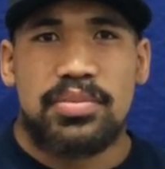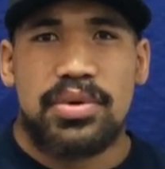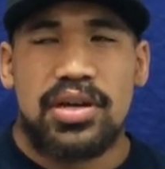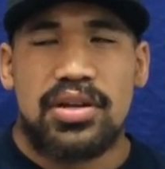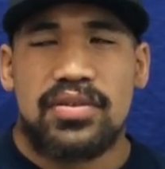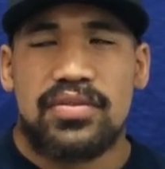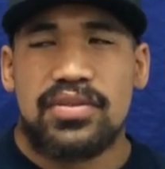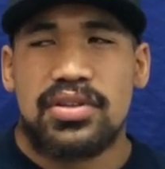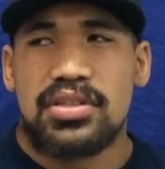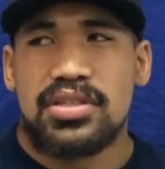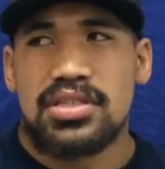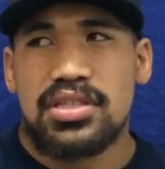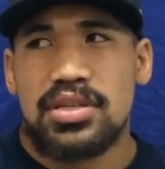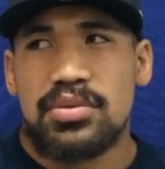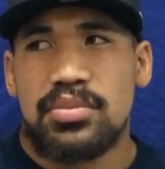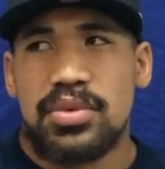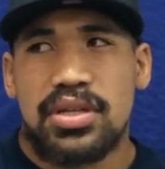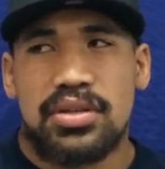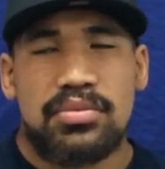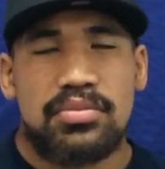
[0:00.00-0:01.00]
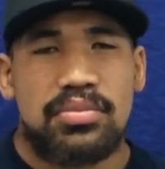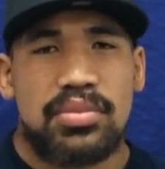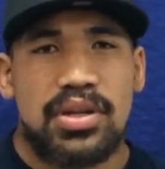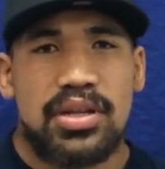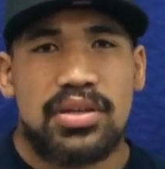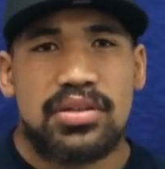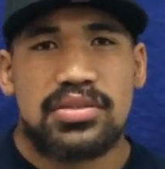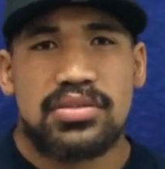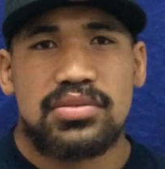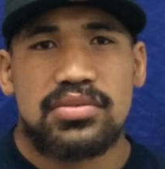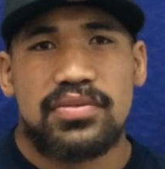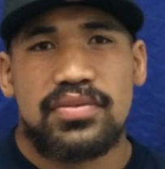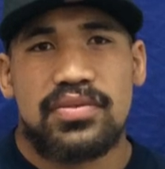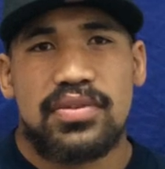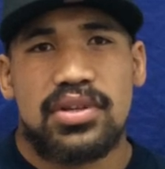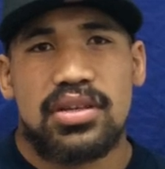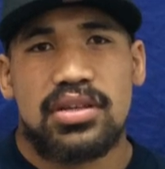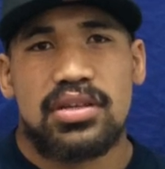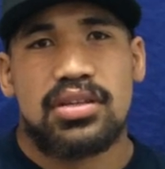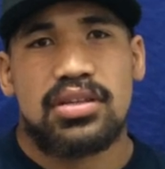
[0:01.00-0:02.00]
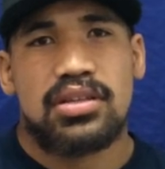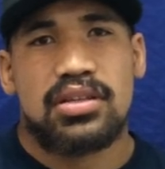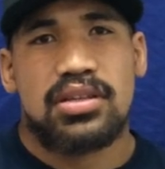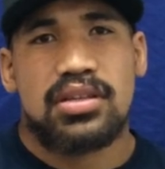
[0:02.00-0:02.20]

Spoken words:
part of the team and play with, like,